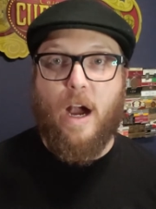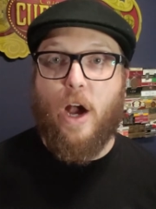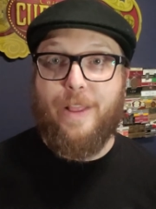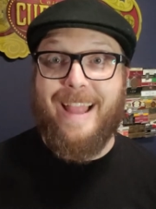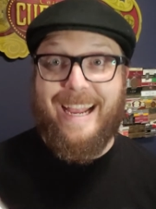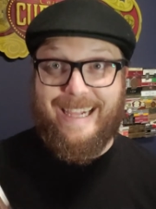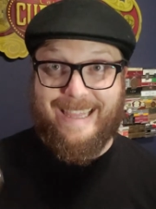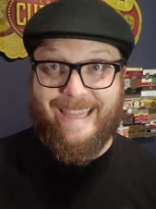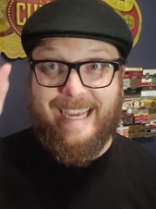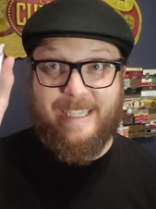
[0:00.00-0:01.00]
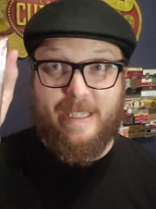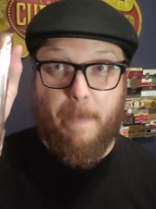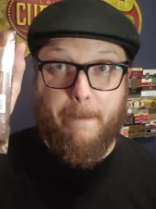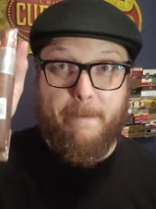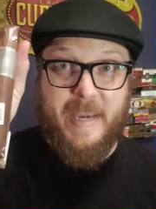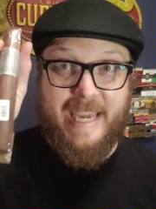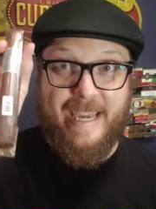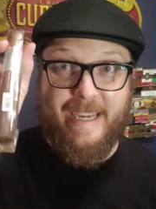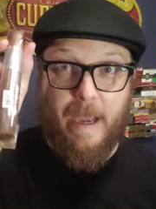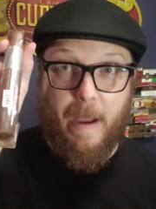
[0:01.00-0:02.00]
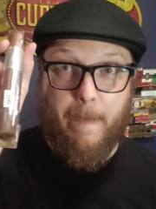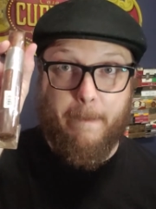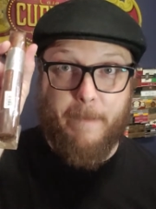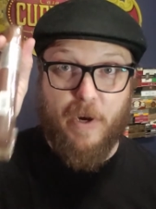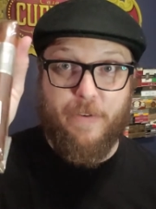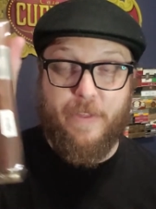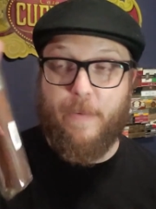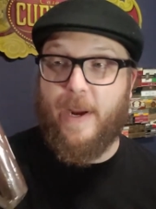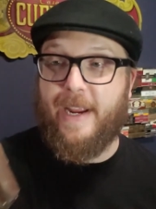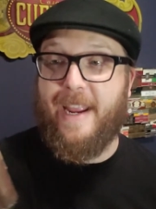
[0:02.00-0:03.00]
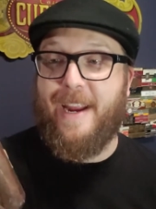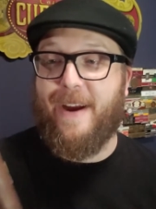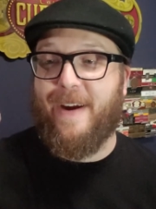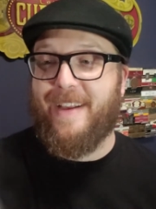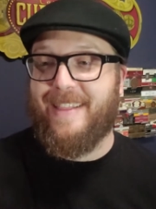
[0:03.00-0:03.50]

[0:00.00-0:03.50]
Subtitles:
unlike this big Bertha right here.